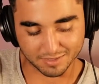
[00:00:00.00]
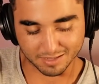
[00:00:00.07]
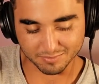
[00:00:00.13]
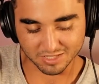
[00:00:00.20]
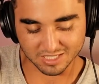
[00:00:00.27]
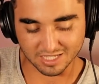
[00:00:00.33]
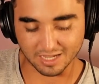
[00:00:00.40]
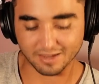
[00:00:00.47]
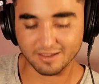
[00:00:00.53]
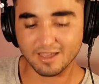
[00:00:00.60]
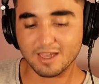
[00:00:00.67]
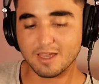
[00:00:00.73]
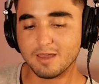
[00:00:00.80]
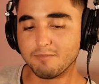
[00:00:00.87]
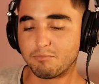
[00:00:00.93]
but I'm just
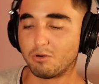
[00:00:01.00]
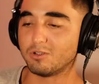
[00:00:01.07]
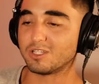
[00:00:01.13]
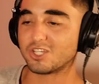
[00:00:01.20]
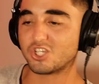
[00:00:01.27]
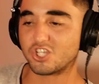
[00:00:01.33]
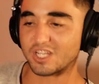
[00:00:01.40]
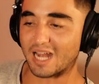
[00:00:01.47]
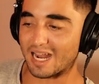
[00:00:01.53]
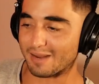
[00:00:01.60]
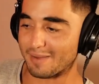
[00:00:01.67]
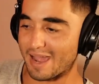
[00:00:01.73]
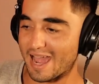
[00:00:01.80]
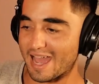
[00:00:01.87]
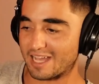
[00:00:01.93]
like pulling shit
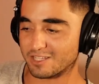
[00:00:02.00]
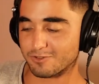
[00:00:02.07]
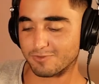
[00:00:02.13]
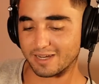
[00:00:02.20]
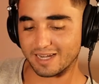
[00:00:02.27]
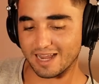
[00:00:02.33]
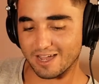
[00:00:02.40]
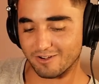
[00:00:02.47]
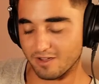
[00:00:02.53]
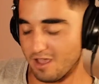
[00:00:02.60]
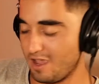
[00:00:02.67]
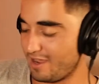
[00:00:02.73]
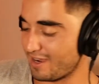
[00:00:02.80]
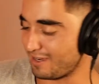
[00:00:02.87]
out of my ass right now.